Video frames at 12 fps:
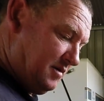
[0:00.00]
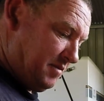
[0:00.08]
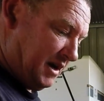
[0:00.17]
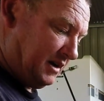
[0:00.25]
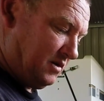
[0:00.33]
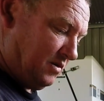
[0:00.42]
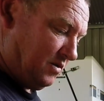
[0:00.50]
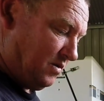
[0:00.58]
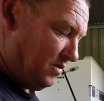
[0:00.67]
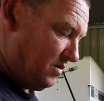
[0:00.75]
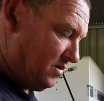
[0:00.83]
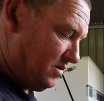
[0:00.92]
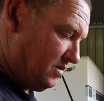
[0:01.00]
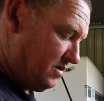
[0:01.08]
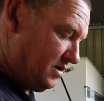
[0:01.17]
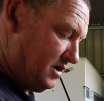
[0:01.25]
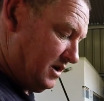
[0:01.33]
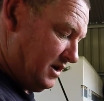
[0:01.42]
Make sure,
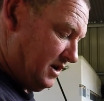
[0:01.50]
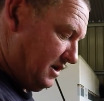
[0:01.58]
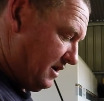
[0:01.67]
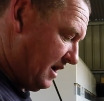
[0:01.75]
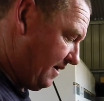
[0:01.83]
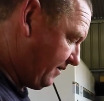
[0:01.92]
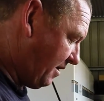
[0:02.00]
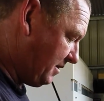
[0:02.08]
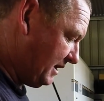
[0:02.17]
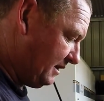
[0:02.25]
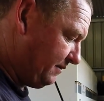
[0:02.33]
now I've got my little